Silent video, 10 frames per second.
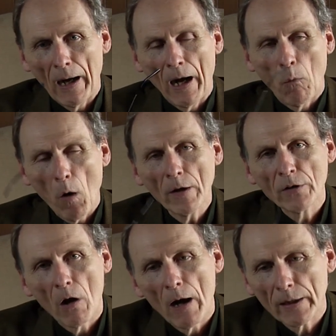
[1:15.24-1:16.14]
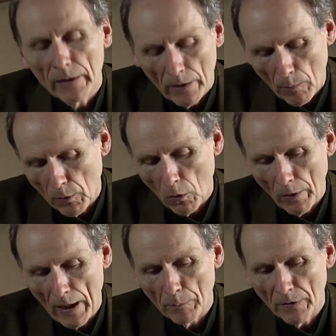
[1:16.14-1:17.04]
I want to talk in our
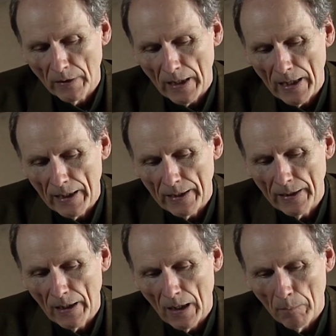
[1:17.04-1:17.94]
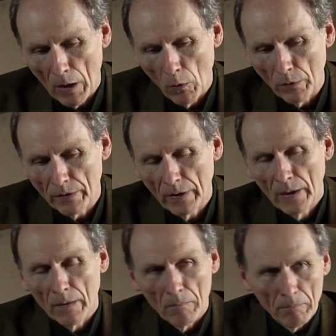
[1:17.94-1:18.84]
program today about
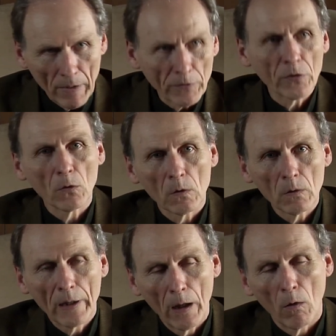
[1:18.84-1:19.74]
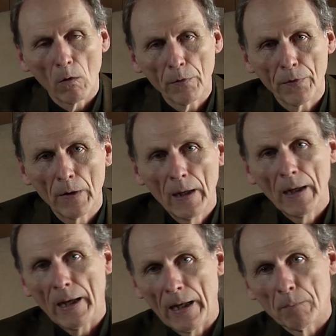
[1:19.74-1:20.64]
mental health
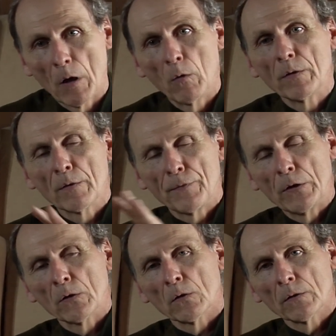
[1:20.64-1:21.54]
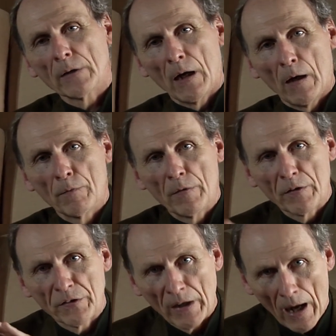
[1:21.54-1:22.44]
and about the field
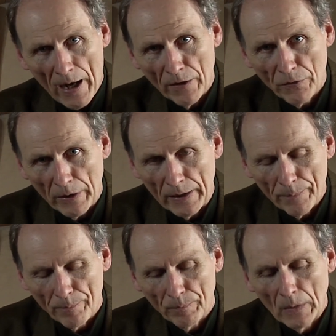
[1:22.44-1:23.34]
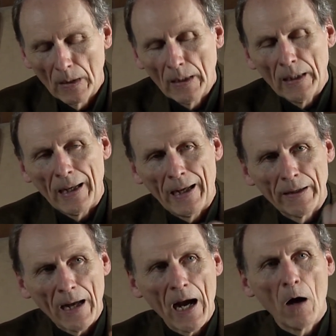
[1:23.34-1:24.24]
of psychiatry
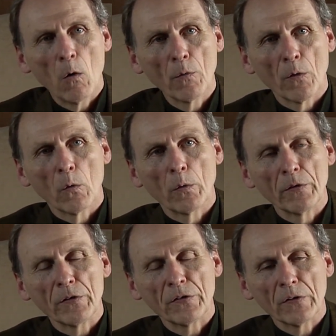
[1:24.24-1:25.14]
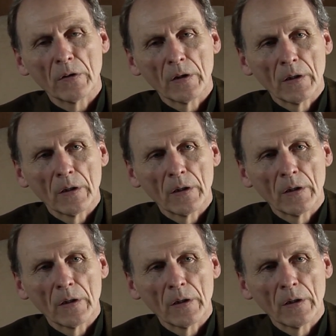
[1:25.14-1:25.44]
and how those